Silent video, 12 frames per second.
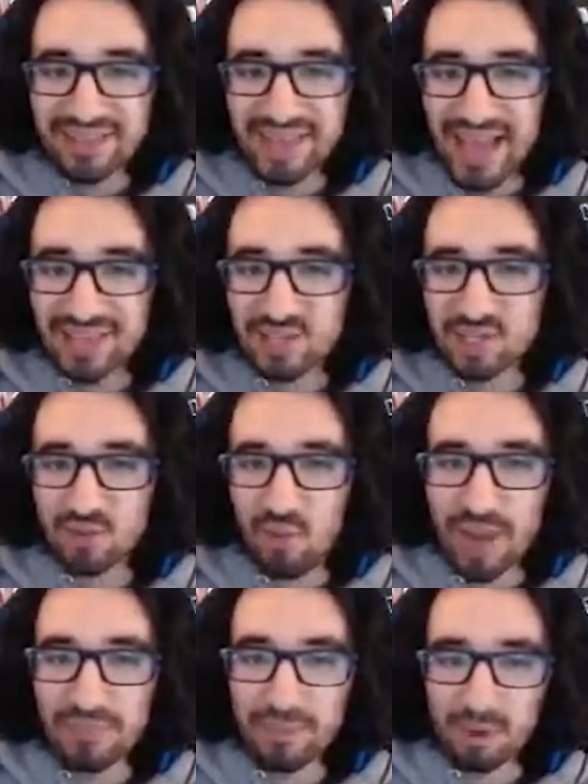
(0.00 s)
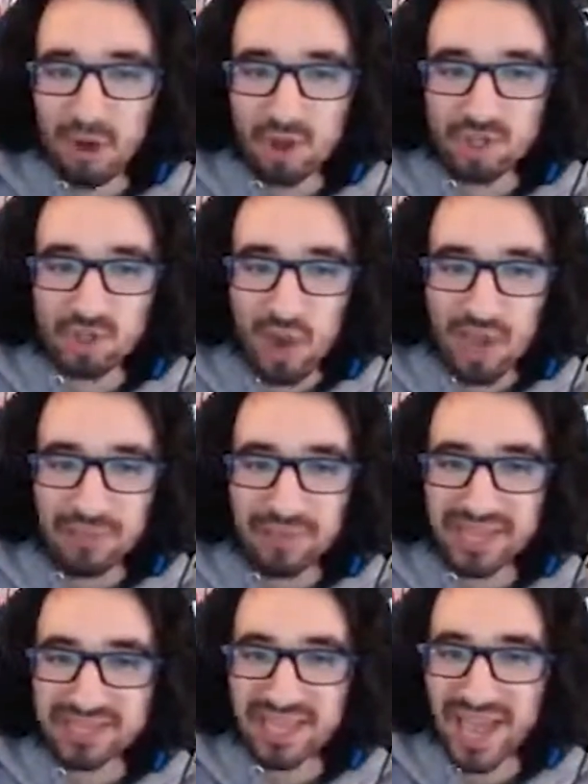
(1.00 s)
That swipe or no
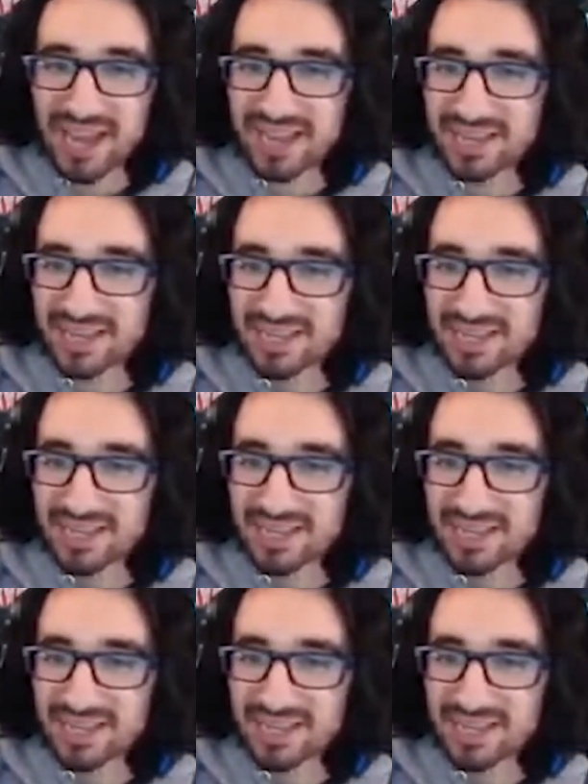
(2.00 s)
swipey attack?